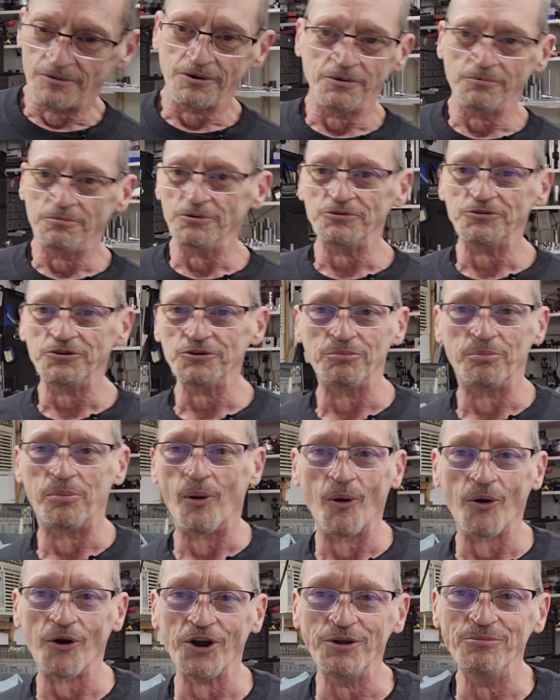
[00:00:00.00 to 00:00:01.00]
it was just
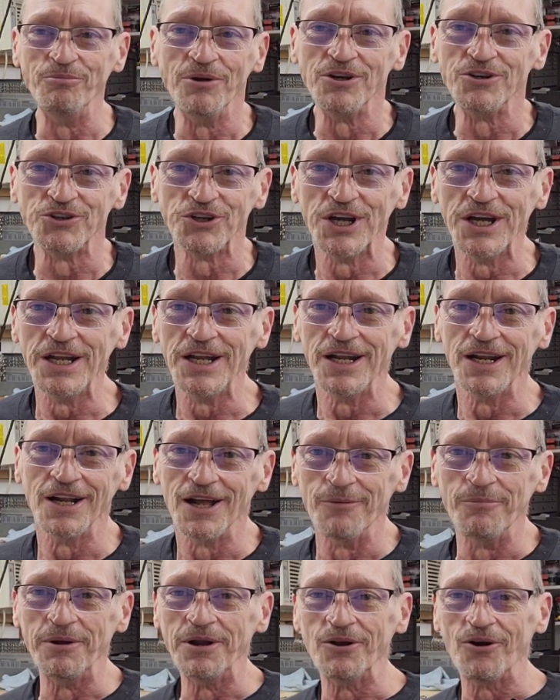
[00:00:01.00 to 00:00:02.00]
boring
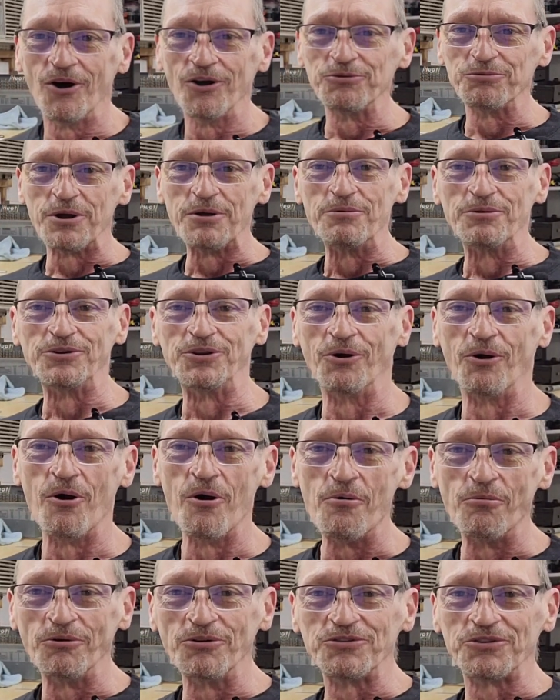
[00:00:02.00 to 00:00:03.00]
machining. I mean, all we were
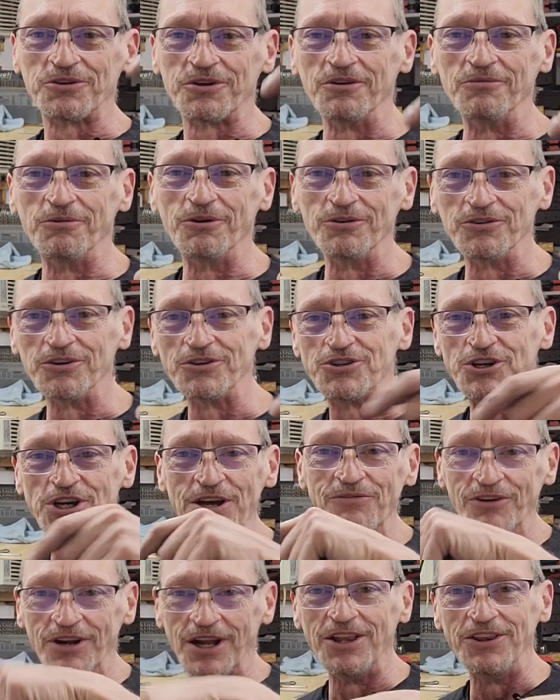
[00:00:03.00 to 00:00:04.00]
doing was
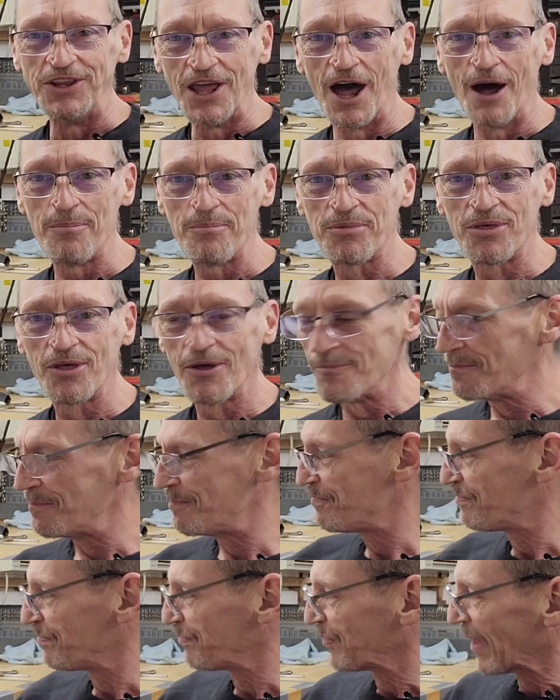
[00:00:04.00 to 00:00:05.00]
achieving a depth,
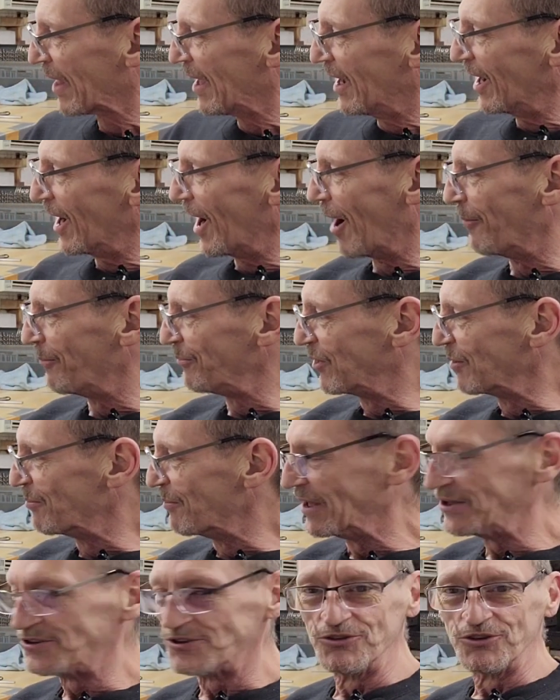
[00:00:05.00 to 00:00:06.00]

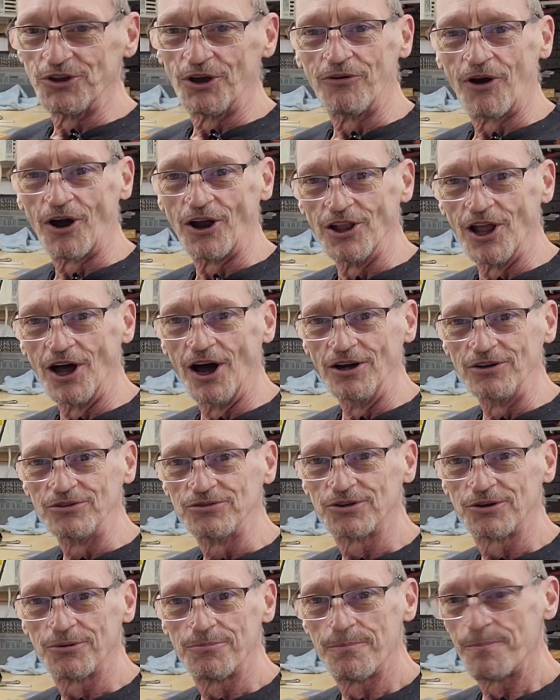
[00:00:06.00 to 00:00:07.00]
dimensions of our
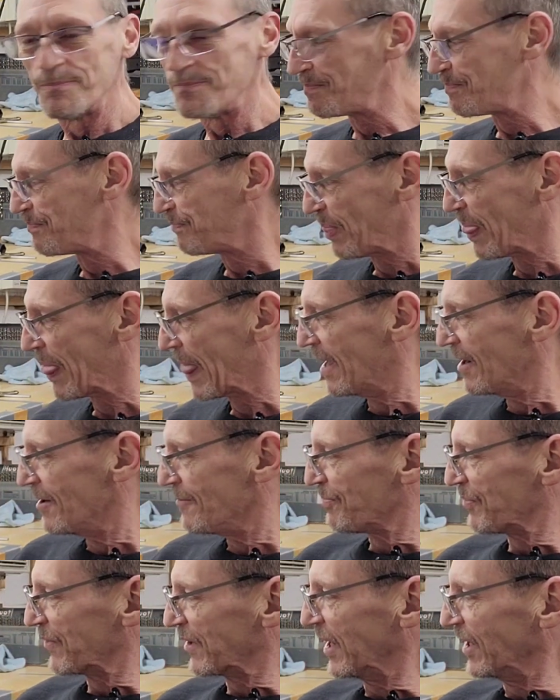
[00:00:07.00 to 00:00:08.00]
lugs,
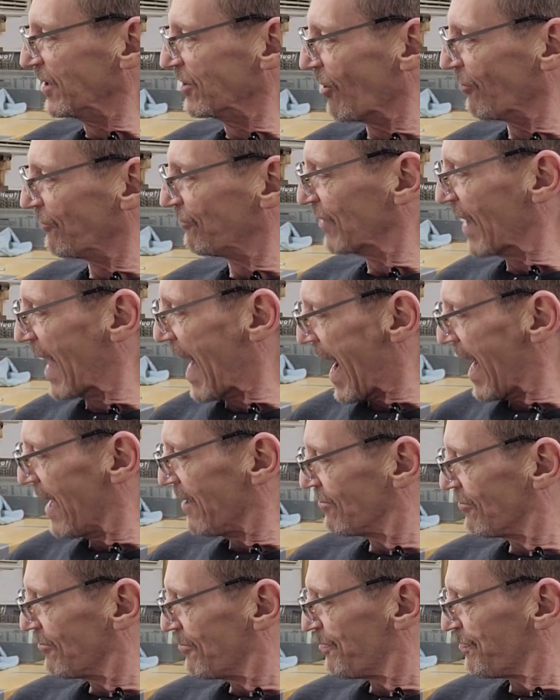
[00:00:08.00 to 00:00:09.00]
and getting our
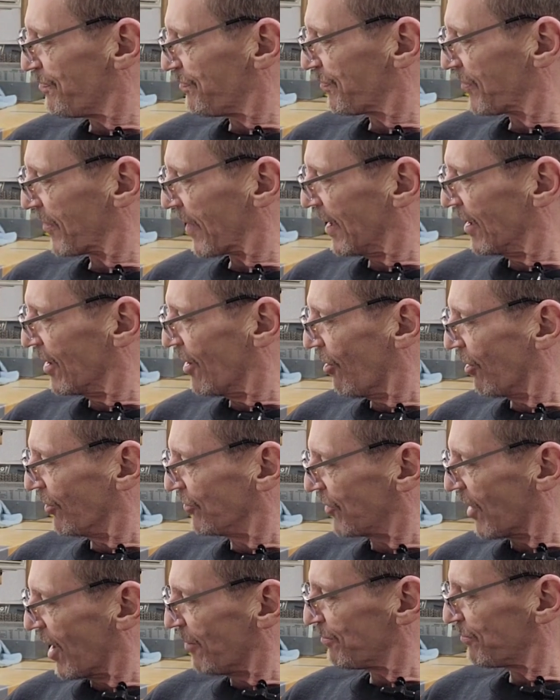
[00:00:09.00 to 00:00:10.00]
flat,
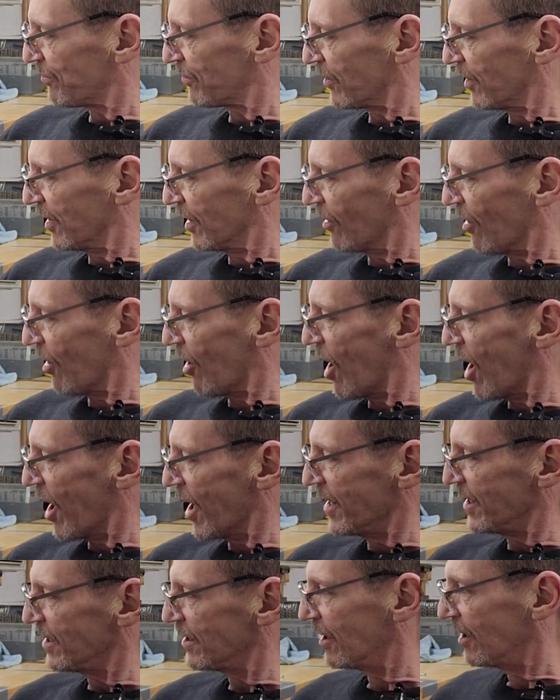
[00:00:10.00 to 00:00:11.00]
our depth and our
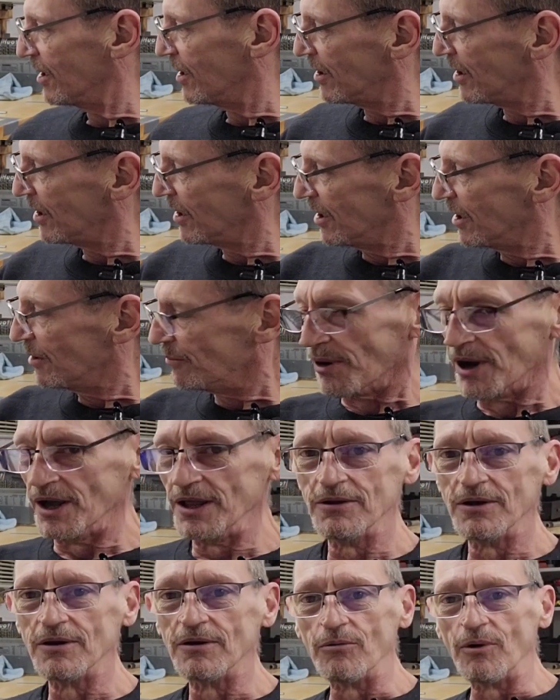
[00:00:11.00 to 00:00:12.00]
height.
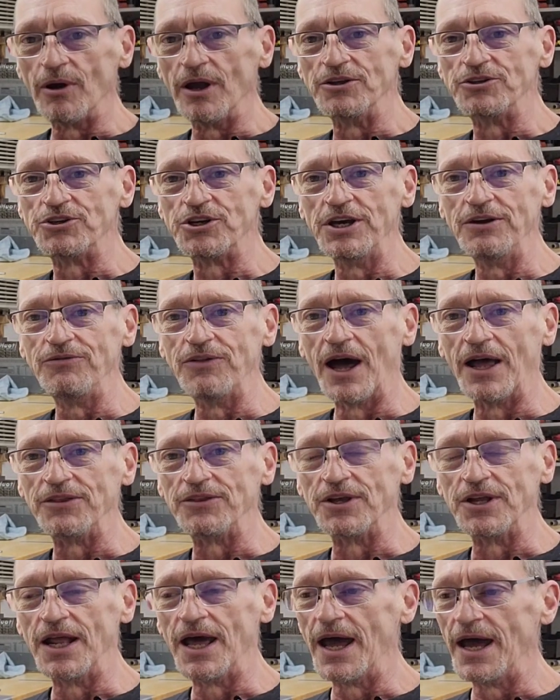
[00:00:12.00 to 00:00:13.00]
But we achieved
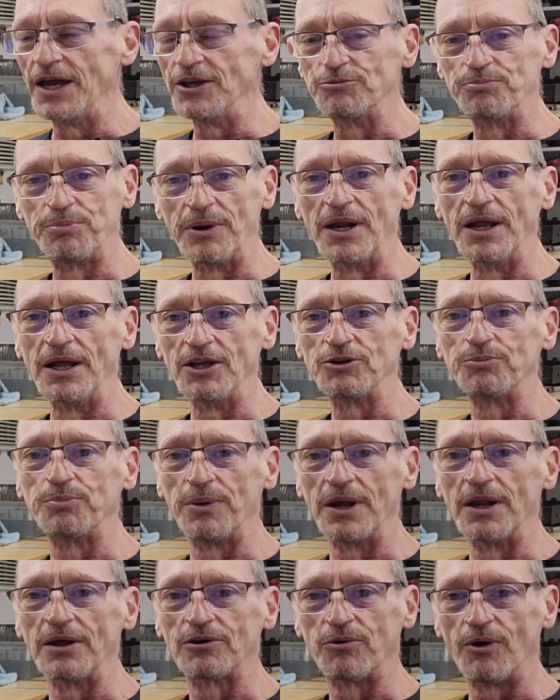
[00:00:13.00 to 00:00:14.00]
that today. It's
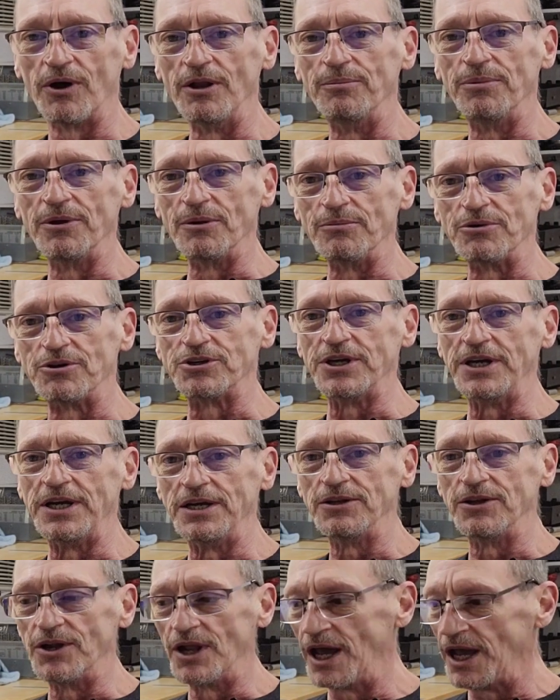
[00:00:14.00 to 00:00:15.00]
been quite a bit of
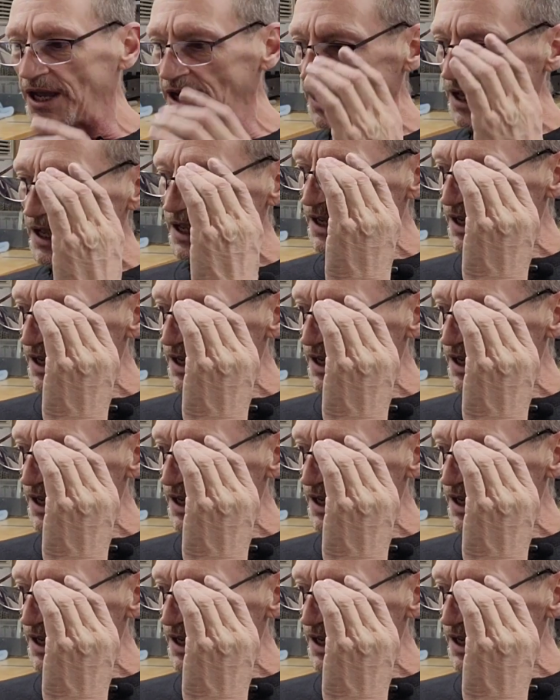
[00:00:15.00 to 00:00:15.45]
machining today.